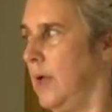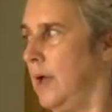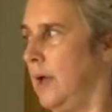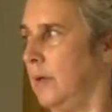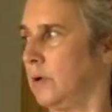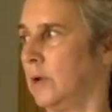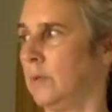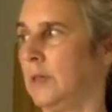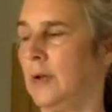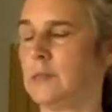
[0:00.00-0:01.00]
And we're going to
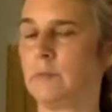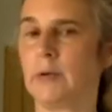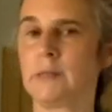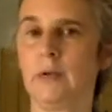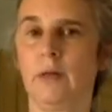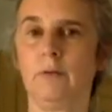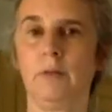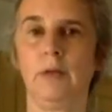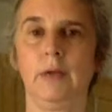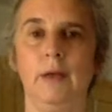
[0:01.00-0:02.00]
bring the hands back together
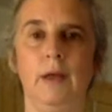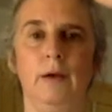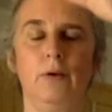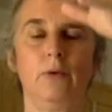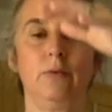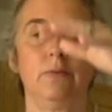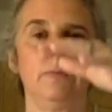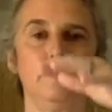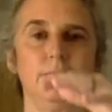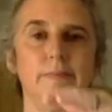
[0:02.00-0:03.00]
with the inhale
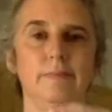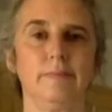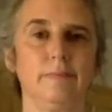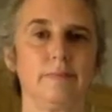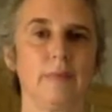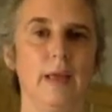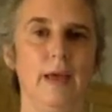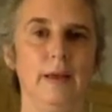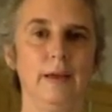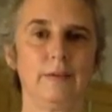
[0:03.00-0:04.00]

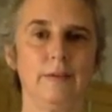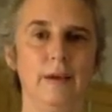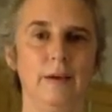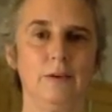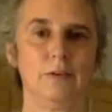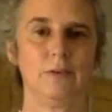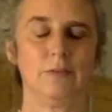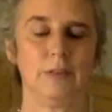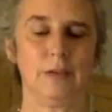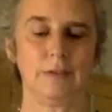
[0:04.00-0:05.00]
and exhale,
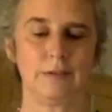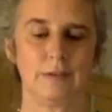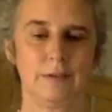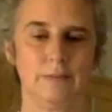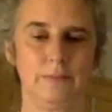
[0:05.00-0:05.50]
release.